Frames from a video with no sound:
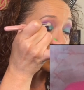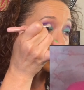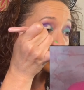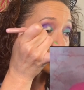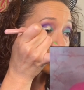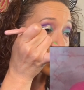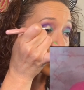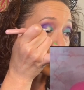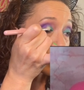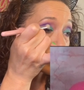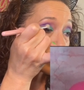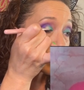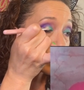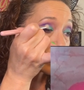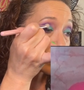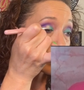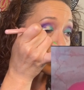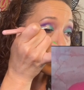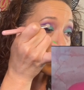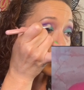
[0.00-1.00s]
tap it
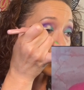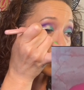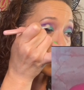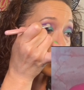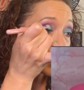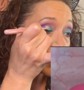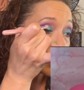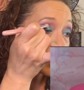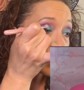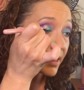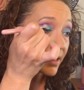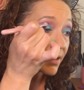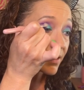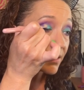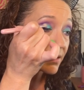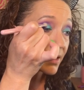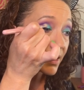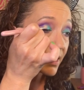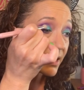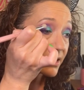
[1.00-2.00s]
right here
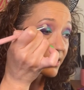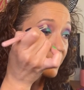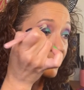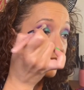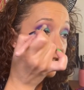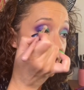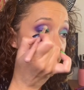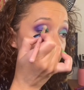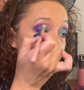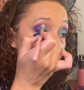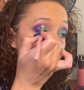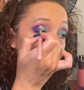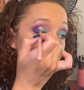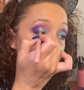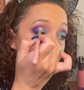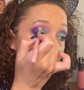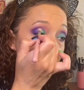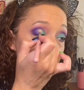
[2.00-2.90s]
like she did.